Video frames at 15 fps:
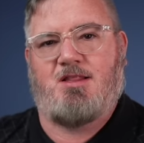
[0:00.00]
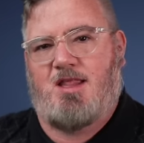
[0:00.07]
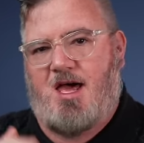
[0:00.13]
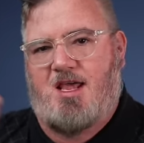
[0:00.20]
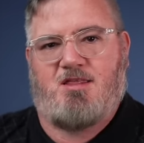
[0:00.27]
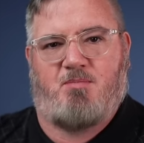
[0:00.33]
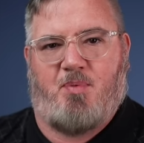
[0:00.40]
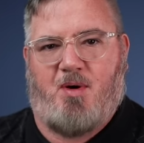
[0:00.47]
A
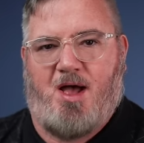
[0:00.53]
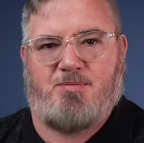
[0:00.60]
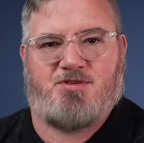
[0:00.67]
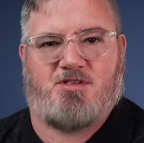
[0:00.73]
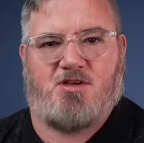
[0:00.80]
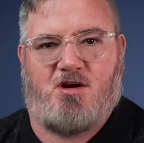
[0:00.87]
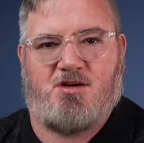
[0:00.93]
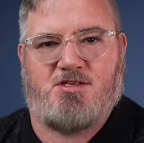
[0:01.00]
lot of the pop
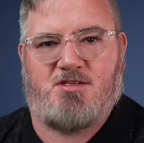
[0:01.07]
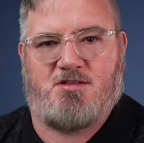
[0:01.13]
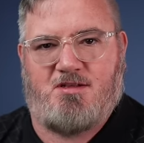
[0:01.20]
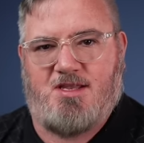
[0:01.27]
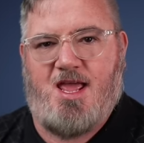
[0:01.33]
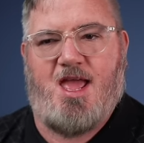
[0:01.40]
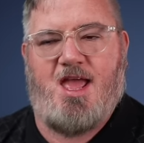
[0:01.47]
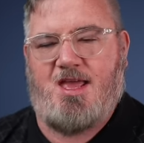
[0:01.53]
stars of the
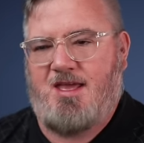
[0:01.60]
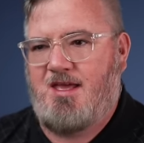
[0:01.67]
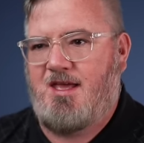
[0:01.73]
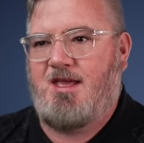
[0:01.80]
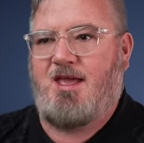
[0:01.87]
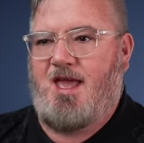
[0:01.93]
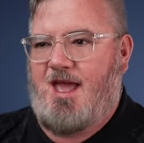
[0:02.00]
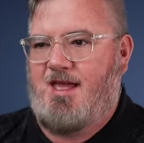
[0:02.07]
day.
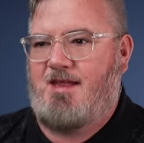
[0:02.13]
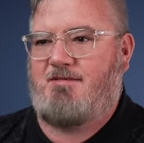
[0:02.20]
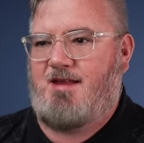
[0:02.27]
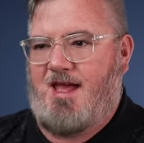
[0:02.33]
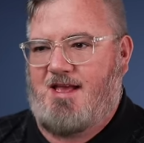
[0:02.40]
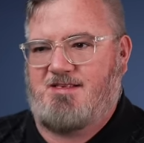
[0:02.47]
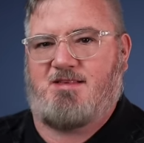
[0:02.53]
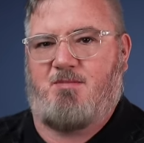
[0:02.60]

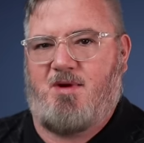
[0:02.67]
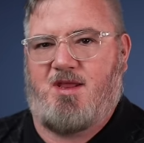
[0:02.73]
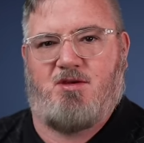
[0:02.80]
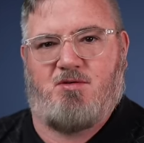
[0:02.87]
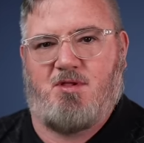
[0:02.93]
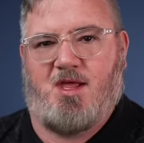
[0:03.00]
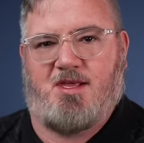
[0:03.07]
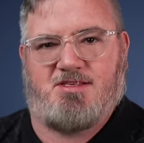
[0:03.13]
And as somebody
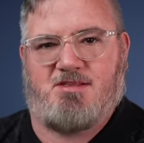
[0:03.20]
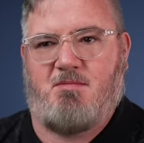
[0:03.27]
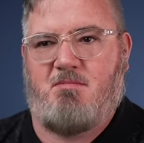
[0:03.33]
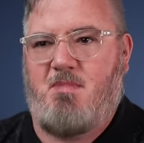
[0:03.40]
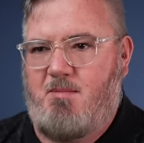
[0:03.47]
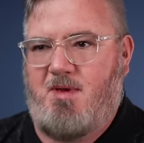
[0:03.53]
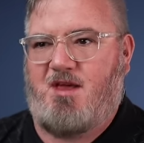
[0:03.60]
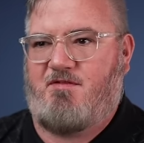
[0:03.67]
who likes to
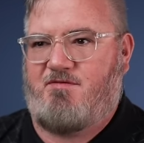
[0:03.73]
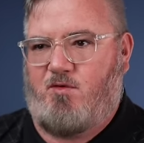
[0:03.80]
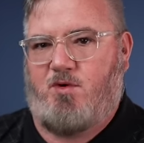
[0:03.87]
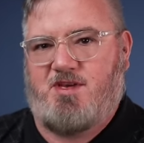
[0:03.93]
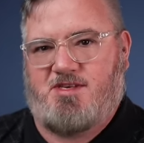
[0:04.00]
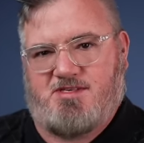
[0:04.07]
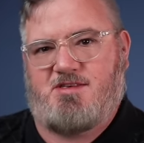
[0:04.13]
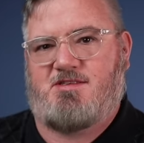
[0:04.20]
mimic
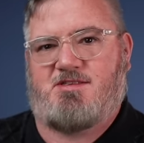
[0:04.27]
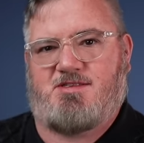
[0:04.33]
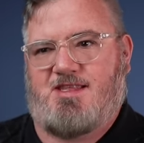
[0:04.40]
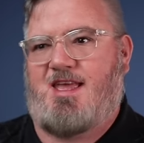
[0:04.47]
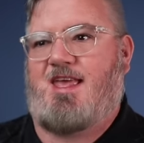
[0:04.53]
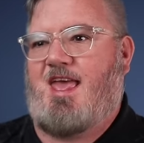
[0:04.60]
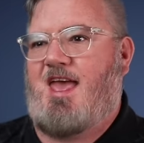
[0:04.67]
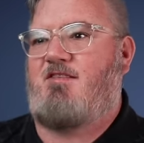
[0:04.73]
voices,
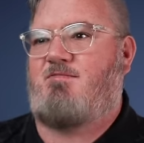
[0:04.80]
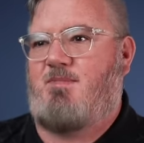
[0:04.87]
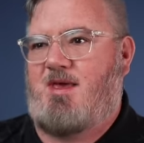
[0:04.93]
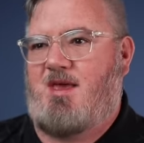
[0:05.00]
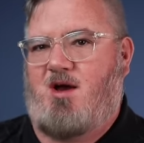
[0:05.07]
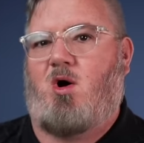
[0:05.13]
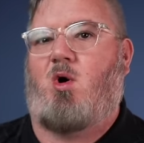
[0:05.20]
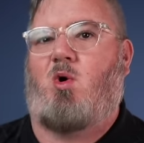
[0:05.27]
they gave
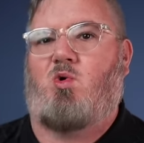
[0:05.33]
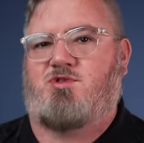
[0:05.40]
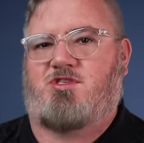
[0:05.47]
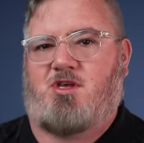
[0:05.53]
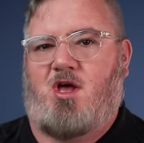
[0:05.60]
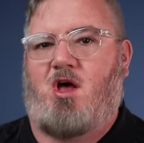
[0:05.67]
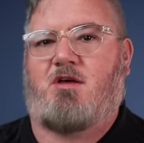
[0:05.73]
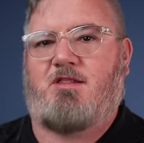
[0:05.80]
me a whole
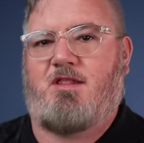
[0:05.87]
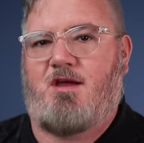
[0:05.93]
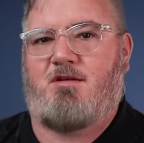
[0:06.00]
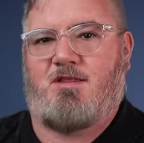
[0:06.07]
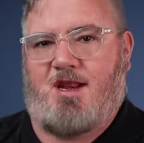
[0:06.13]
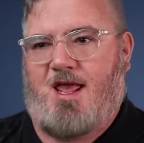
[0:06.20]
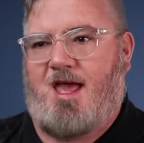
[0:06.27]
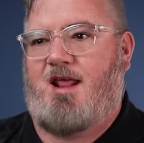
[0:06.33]
song
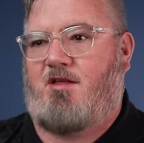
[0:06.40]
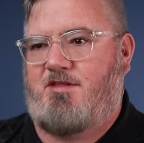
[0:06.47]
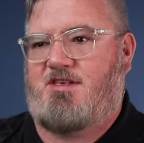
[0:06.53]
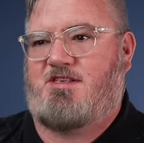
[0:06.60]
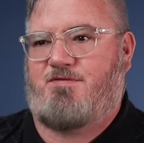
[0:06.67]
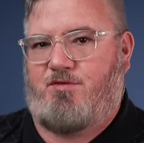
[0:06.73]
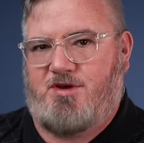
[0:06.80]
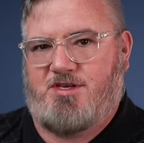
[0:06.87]
there that had all
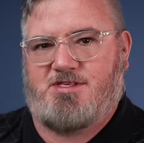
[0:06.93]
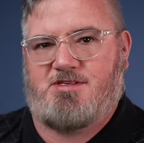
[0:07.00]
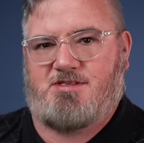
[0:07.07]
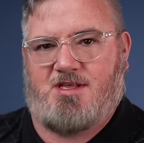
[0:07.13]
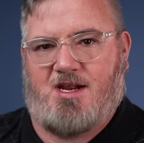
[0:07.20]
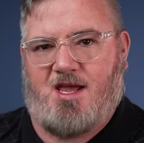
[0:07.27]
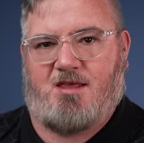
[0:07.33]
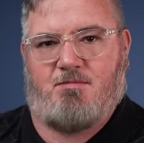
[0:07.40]
these
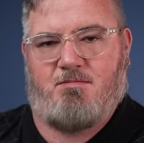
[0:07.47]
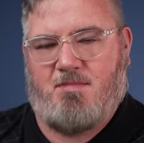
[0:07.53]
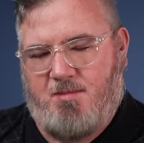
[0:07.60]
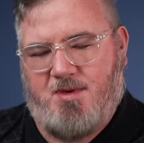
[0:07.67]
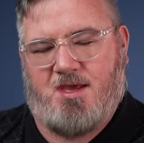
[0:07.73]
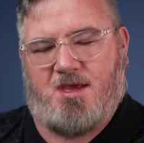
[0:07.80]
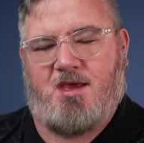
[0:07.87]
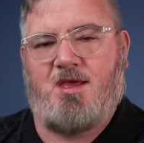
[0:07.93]
voices that I could
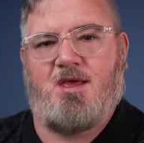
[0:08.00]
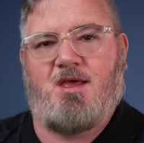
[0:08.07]
mimic.